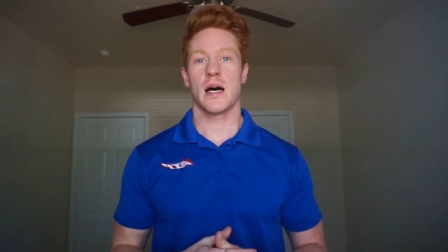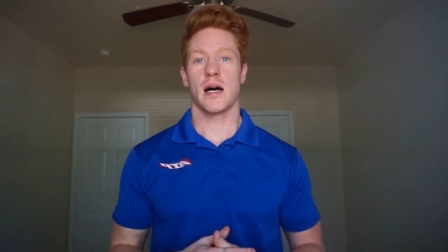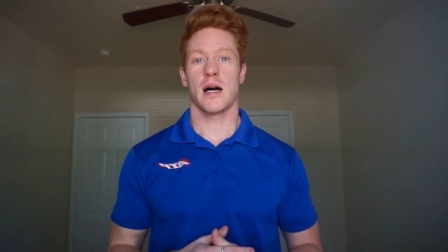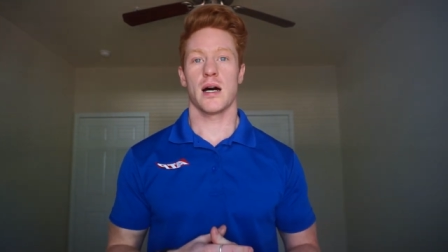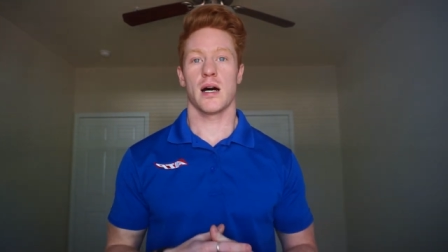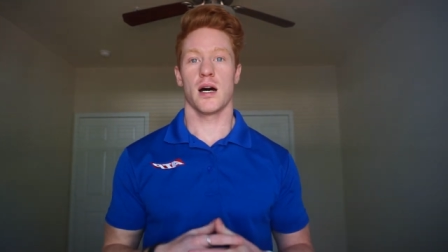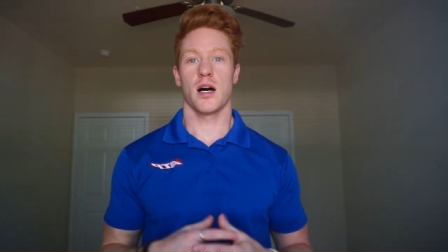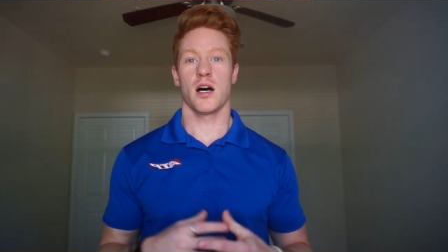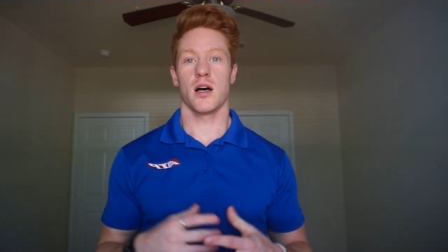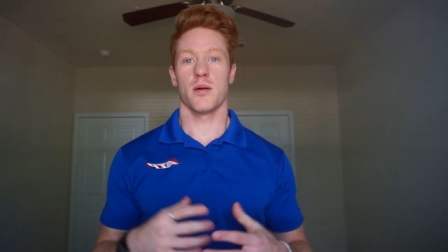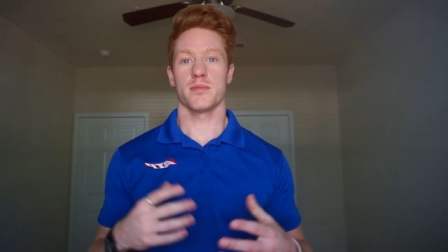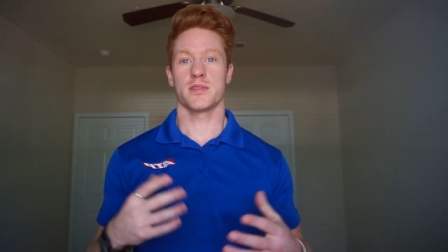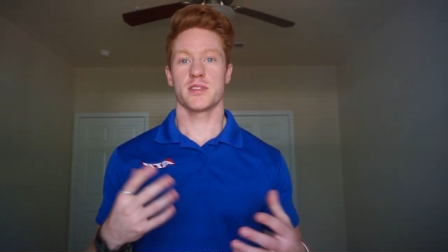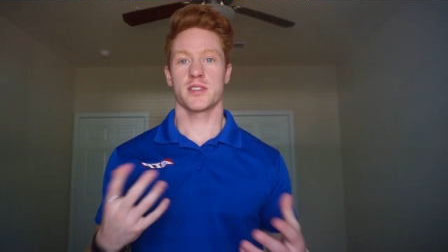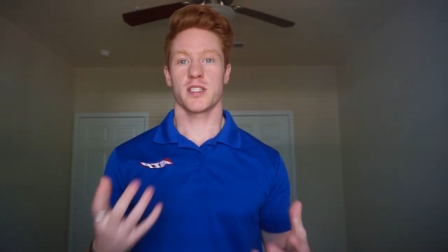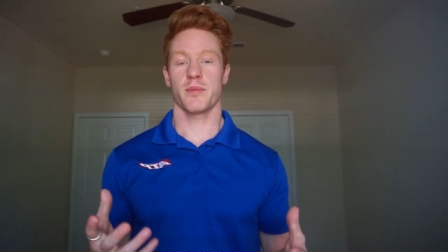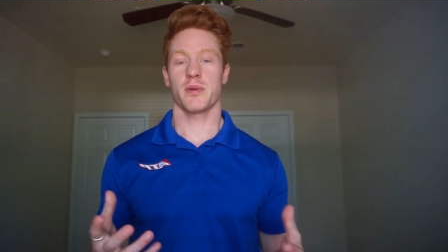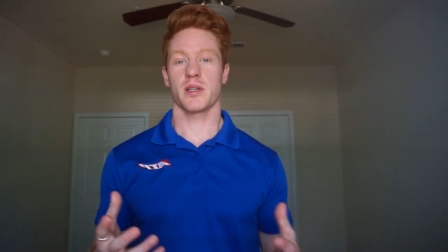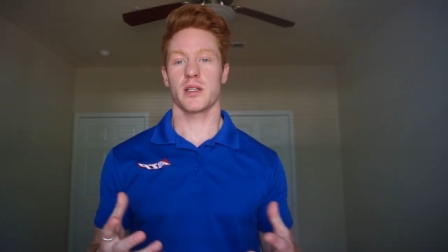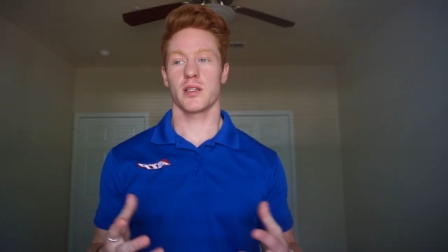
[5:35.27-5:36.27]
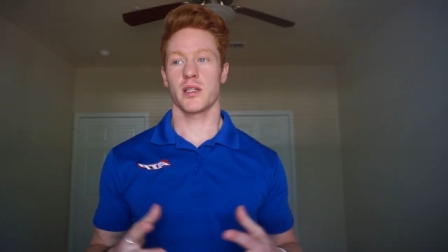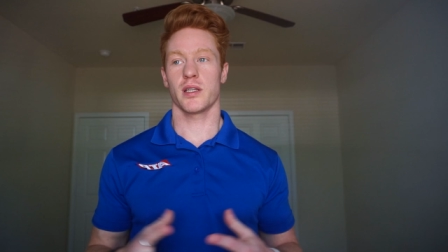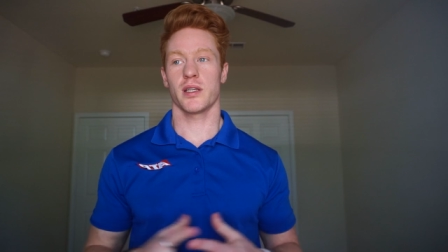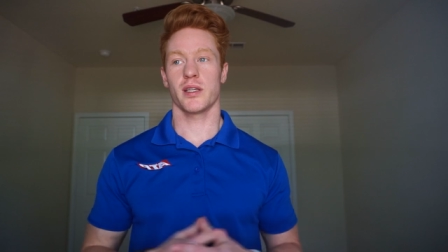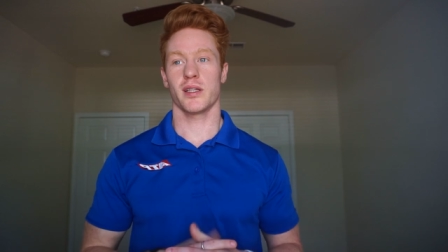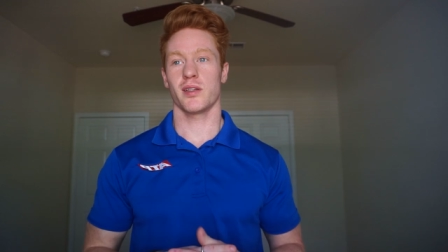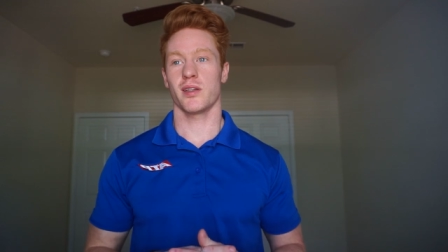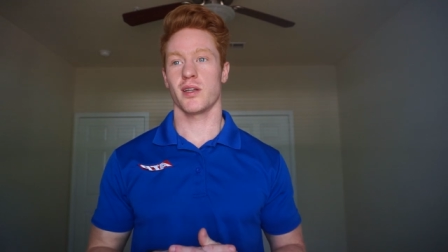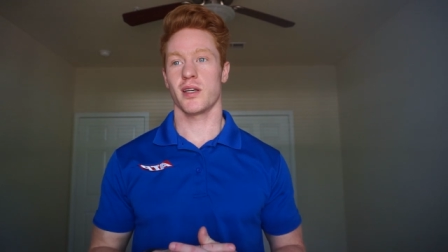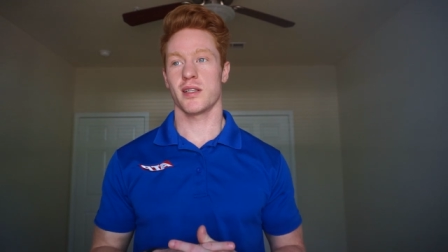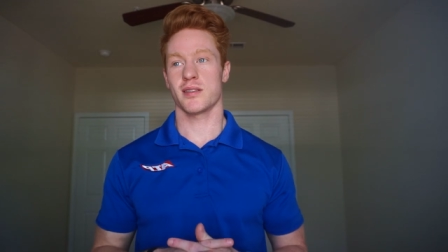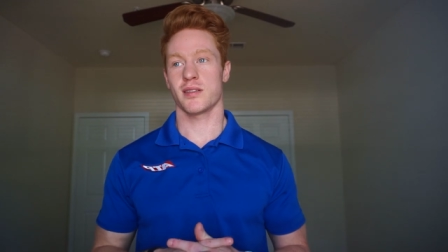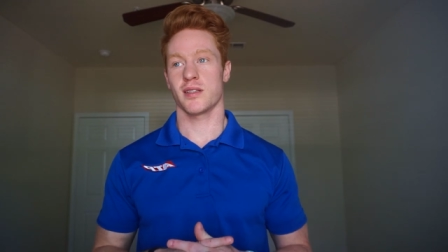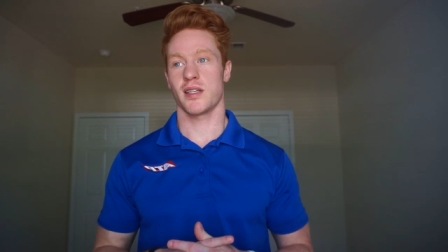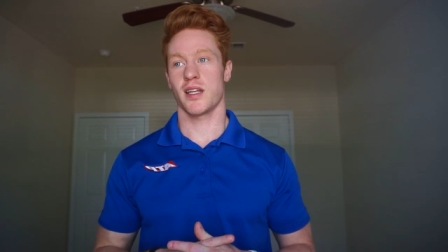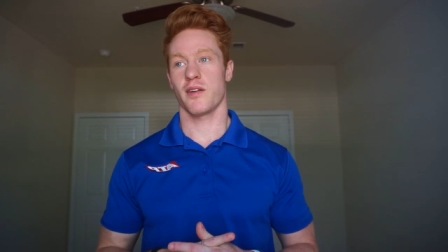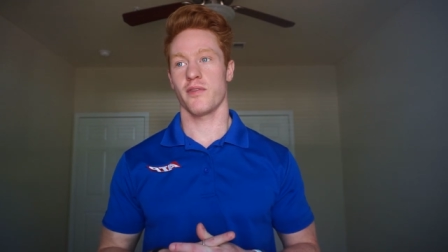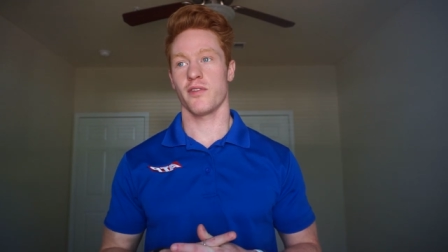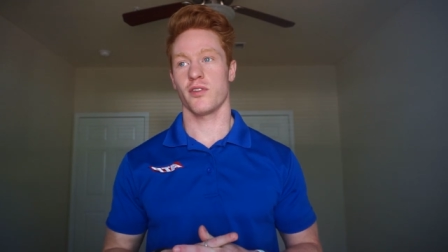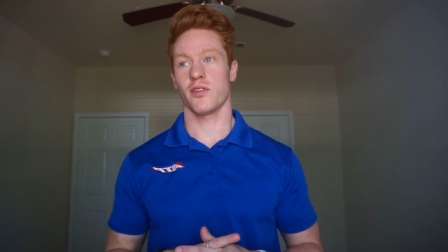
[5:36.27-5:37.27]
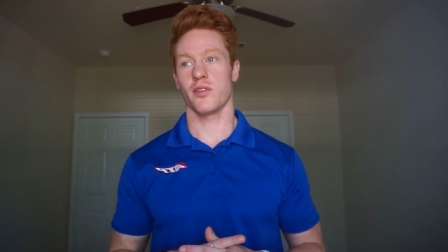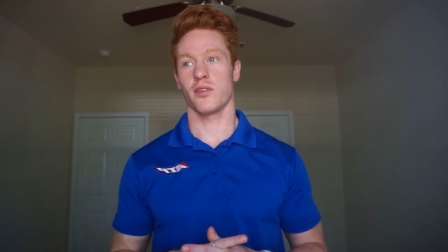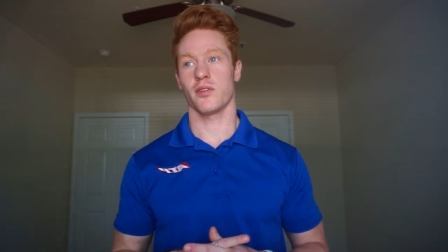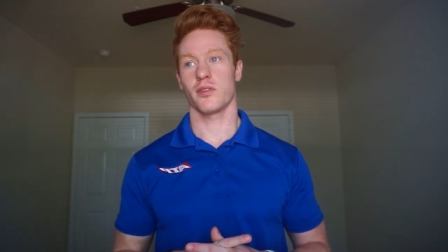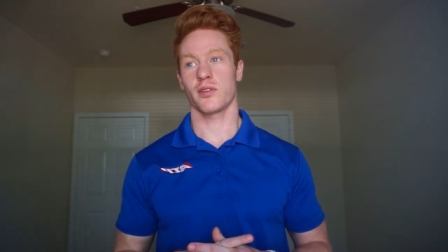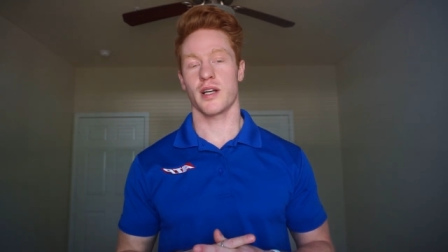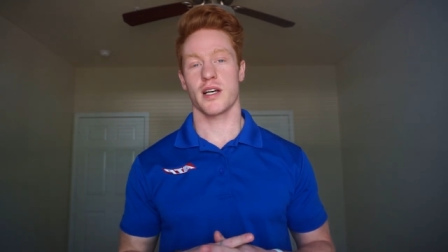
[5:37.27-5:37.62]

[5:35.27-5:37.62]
Um, typically, it's never,